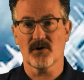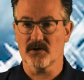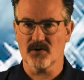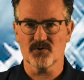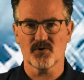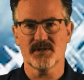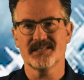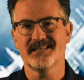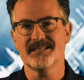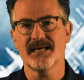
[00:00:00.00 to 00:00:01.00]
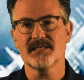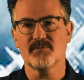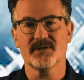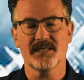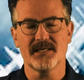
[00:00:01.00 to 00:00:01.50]
Our culture is in
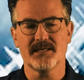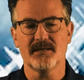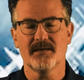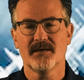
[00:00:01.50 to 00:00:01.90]
desperate need